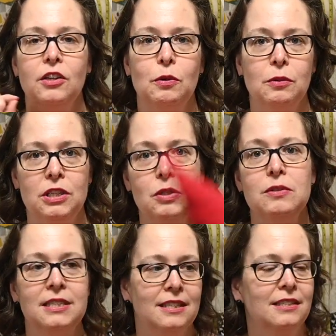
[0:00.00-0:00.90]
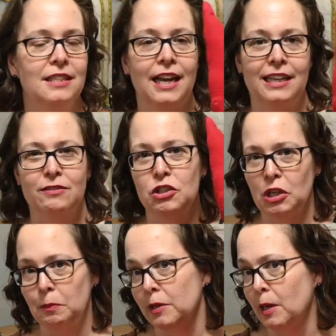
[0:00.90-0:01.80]
you would use this to kind of
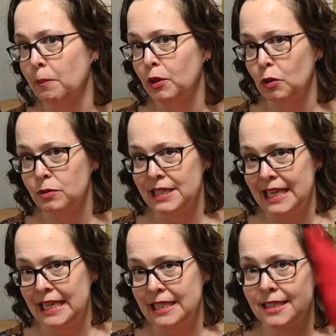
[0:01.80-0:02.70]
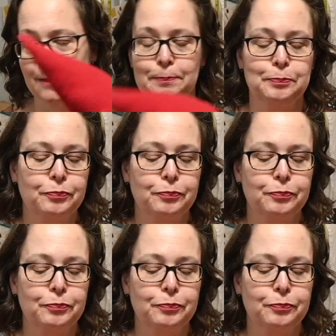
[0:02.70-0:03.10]
sharpen up those ends.